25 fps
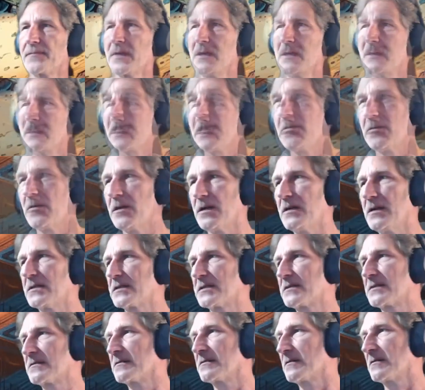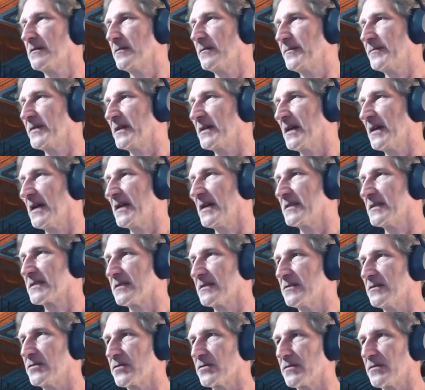Anyways, hope you guys
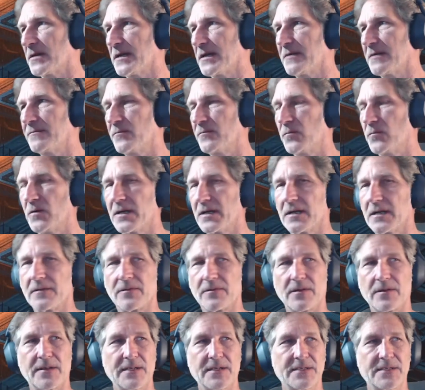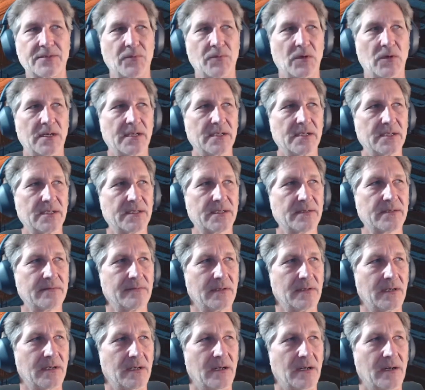enjoyed whatever this was.
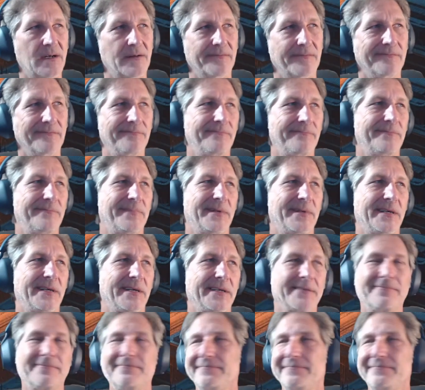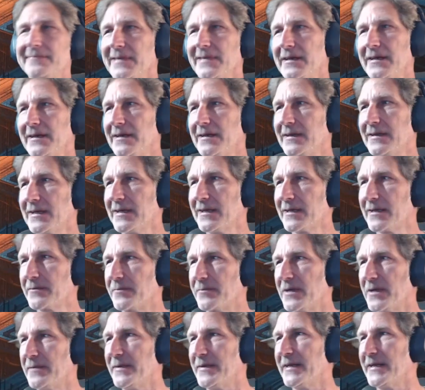But yeah,
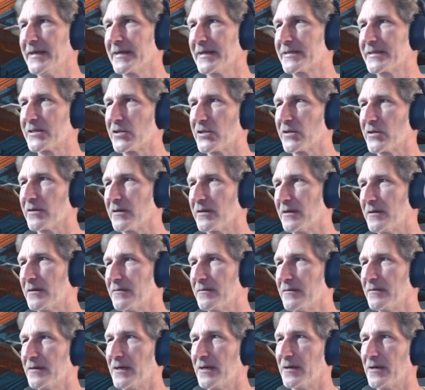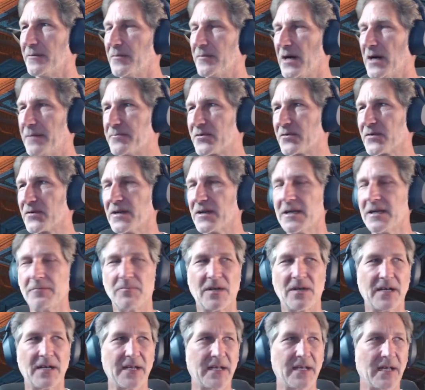maybe next year I'll upgrade
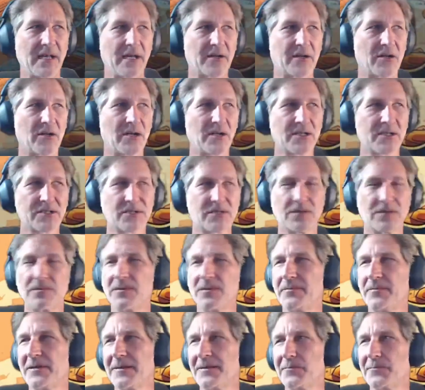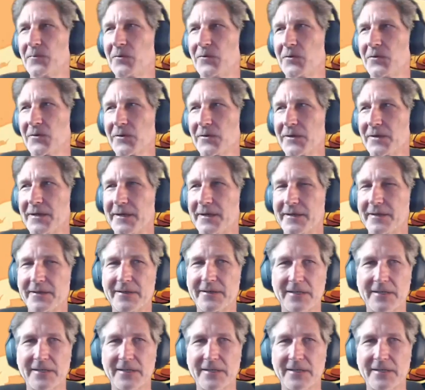my costume a bit more and